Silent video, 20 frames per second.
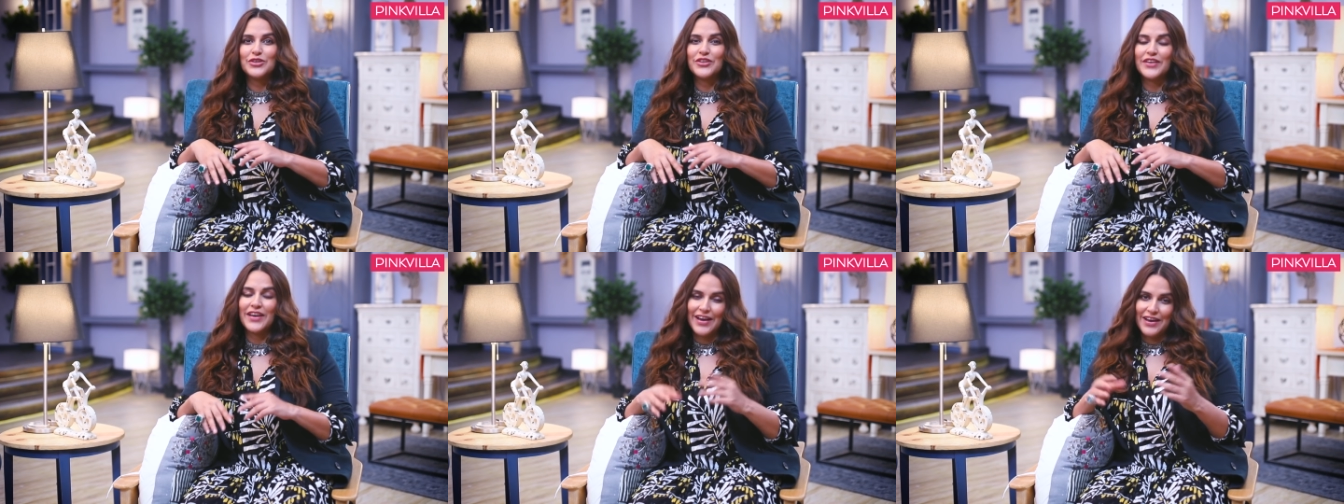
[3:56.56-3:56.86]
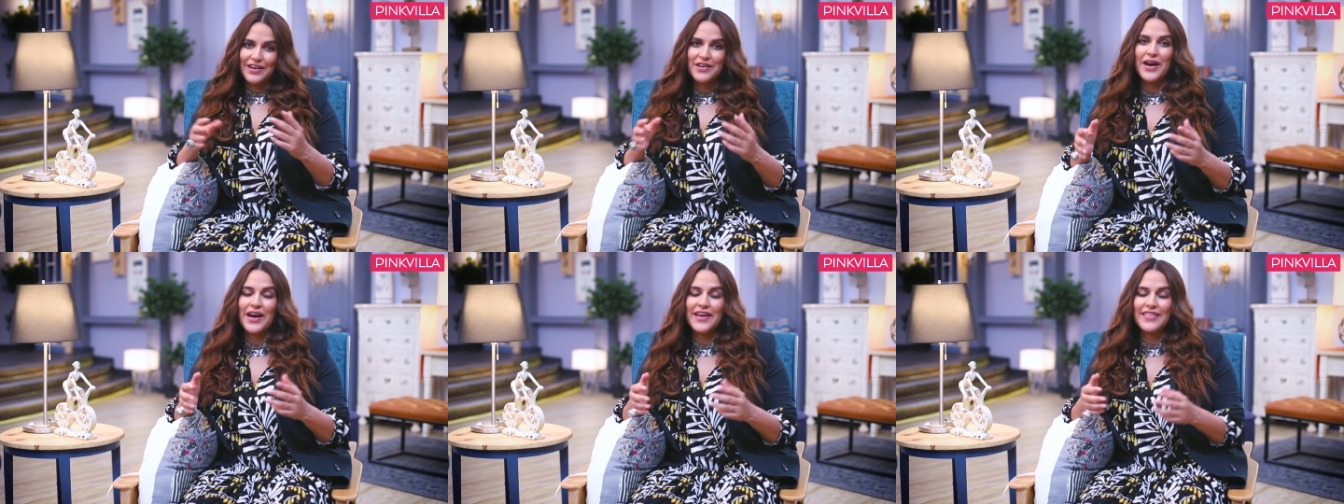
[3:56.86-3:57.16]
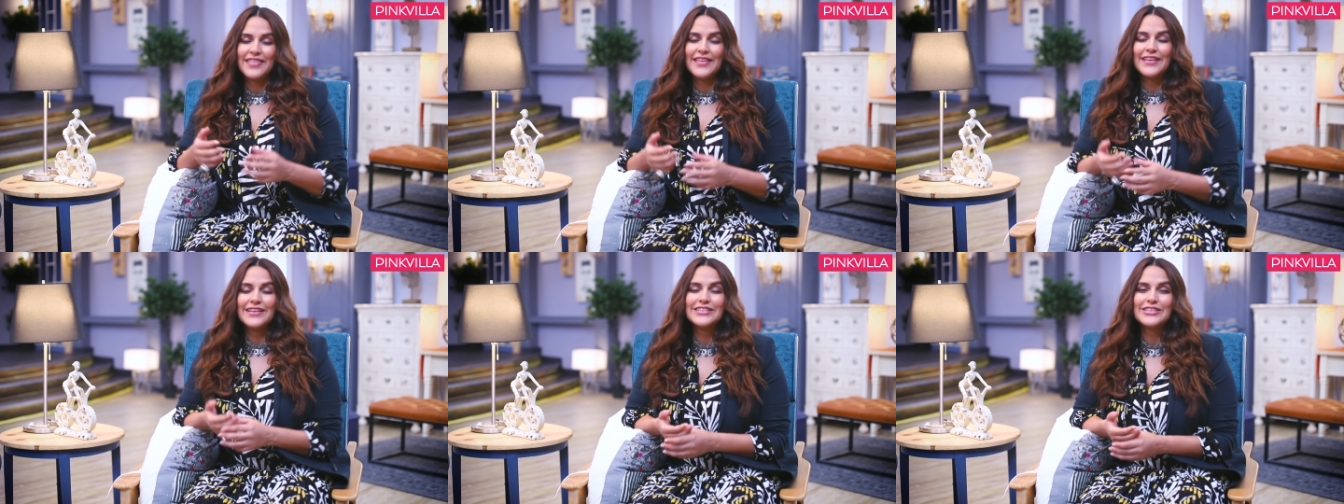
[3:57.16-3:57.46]
So yeah,
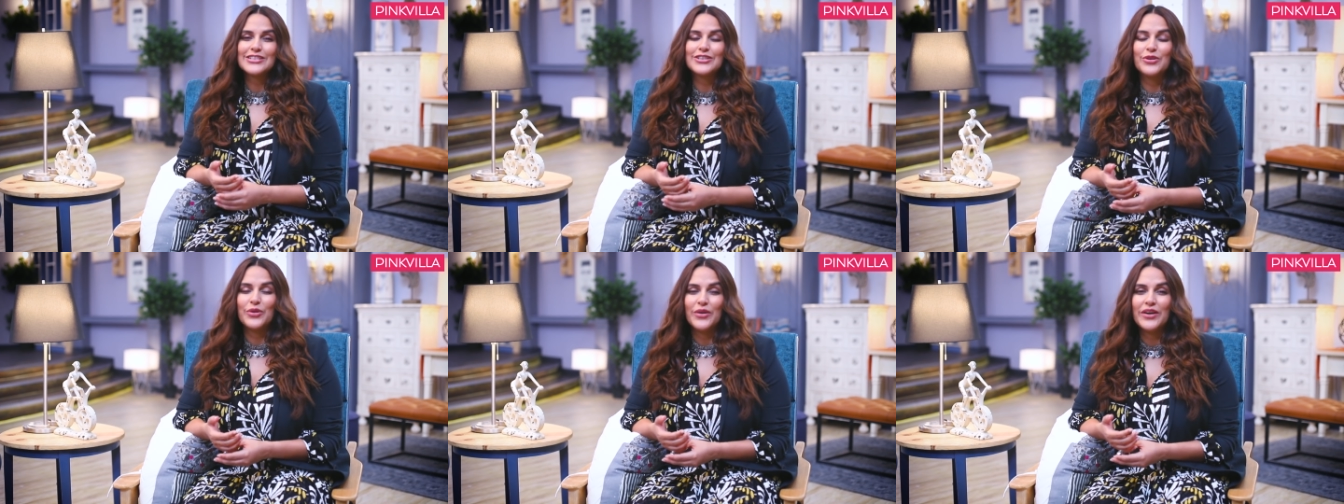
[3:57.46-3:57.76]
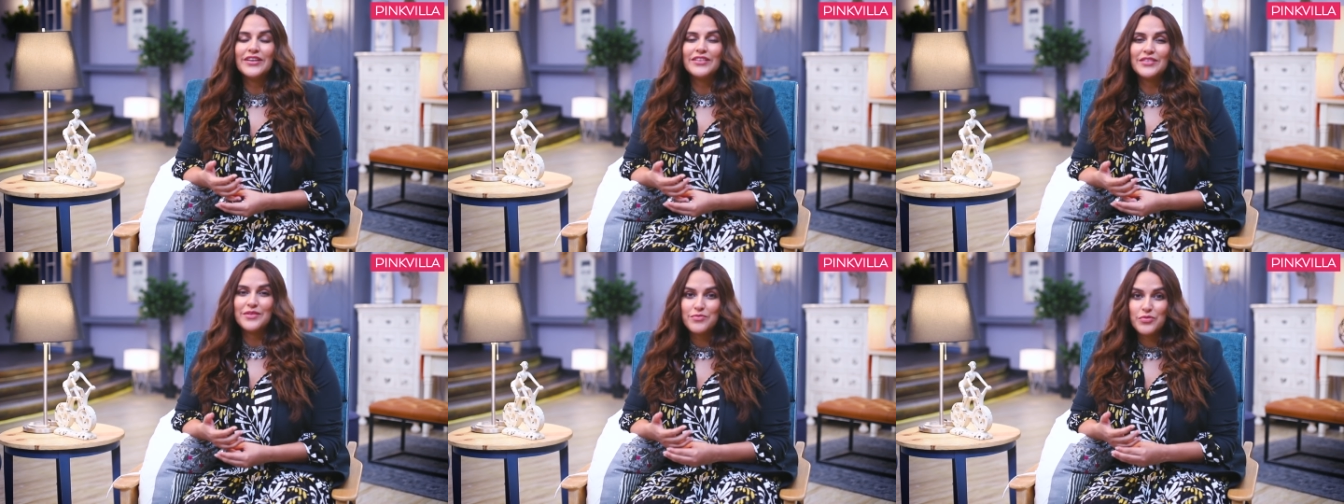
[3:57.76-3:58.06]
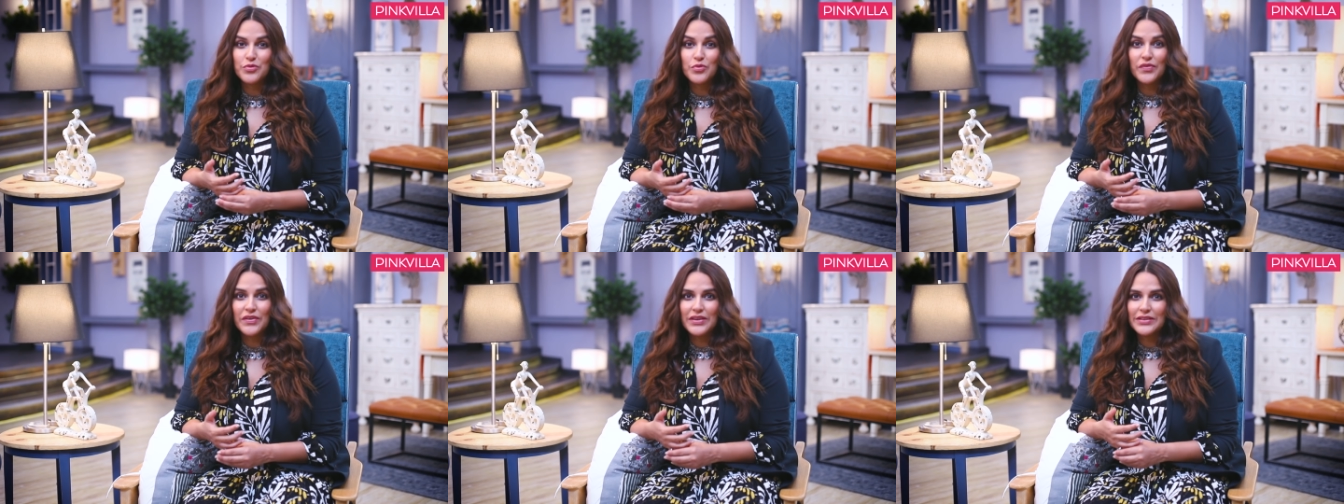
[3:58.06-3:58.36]
I think just going to the
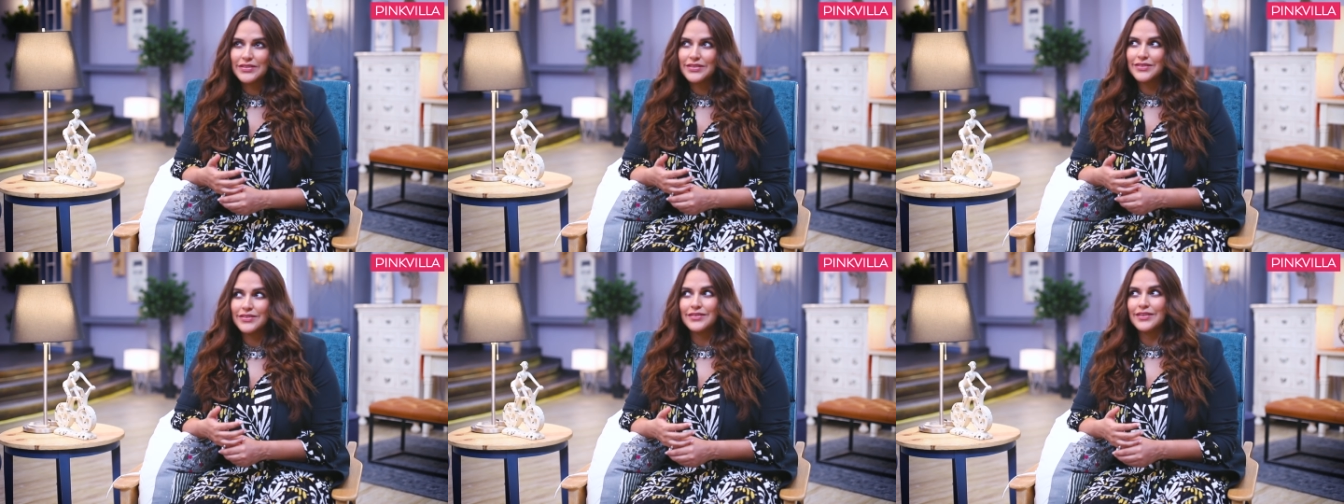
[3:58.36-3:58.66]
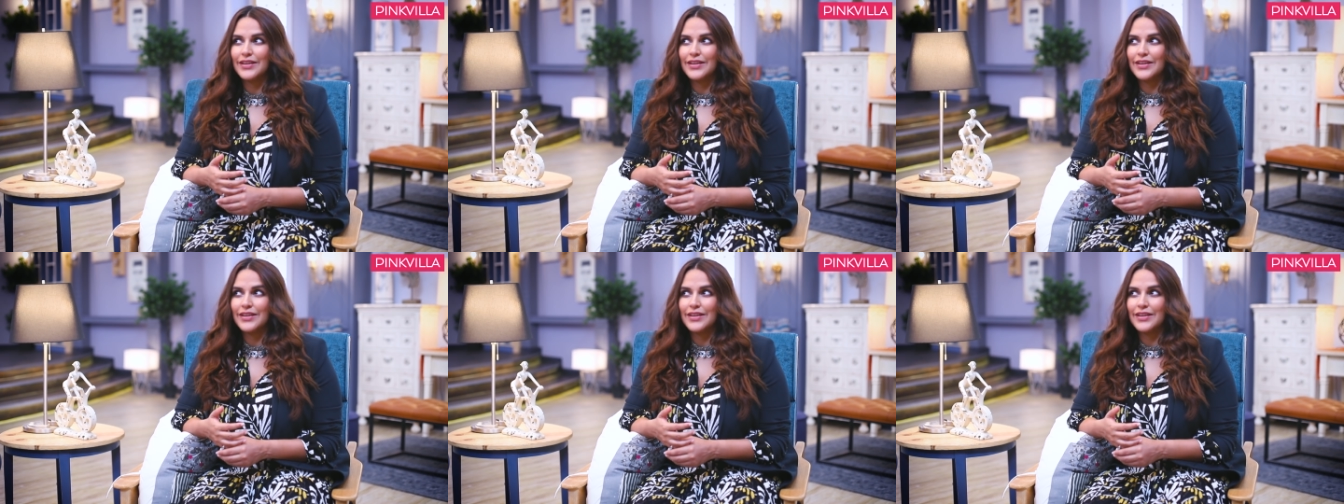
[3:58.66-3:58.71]
movies,